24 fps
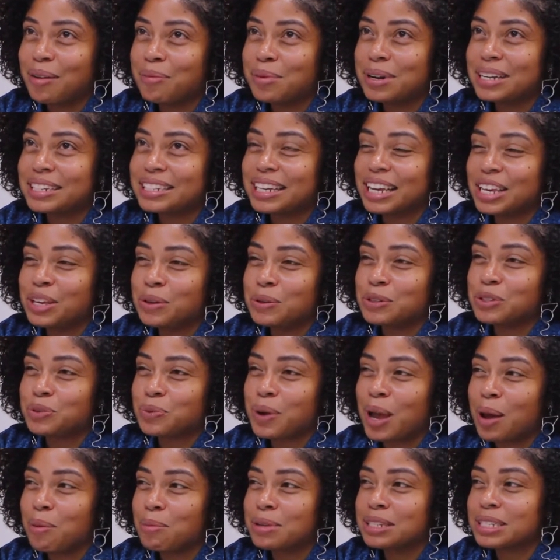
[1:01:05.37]
I want to say you
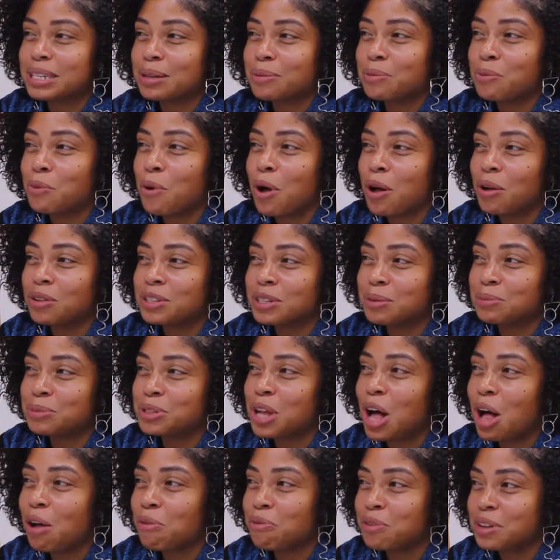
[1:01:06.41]
swam with some
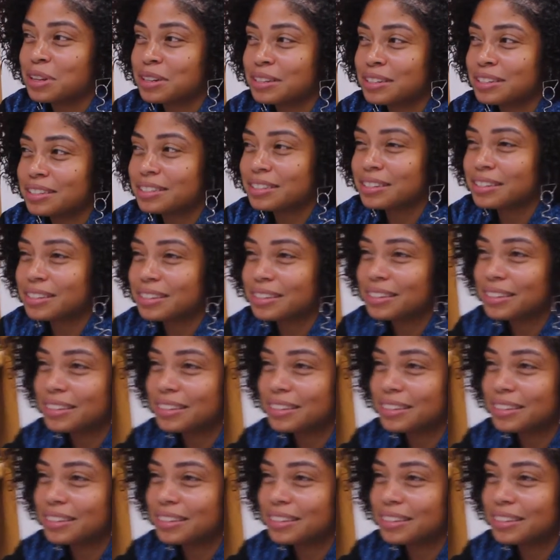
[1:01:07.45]
dolphins.